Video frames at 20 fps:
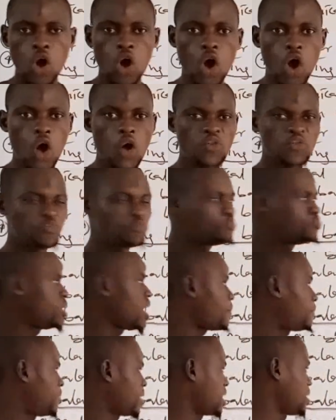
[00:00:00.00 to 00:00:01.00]
of
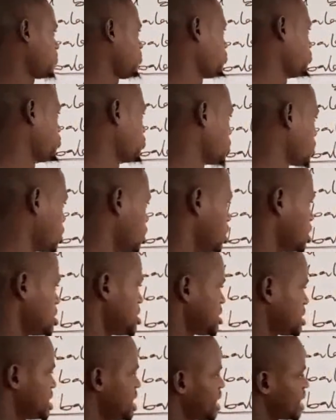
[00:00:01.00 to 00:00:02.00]
paper.
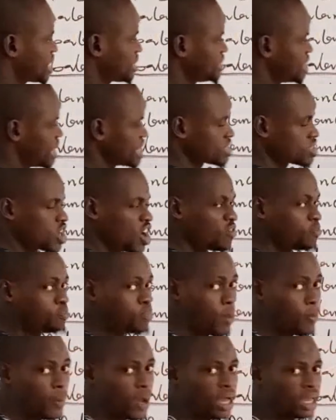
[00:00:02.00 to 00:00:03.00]
Thickness of
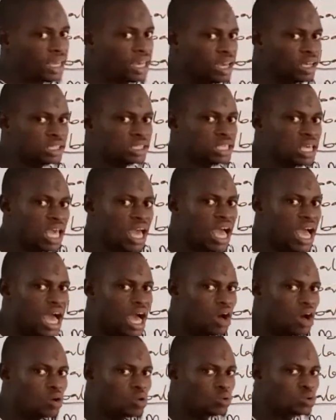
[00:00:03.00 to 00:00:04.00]
paper. Can you see
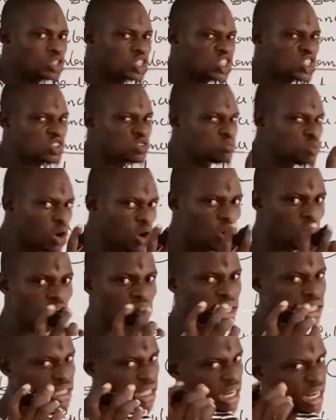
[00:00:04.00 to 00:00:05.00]
how
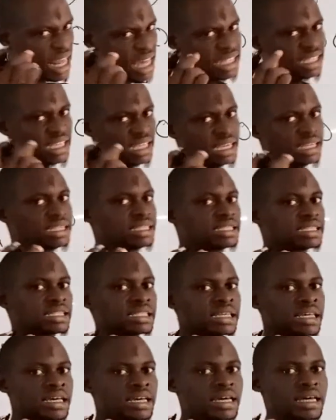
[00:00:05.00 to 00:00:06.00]
small the length
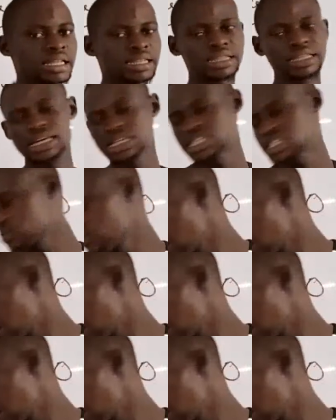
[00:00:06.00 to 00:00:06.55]
is? This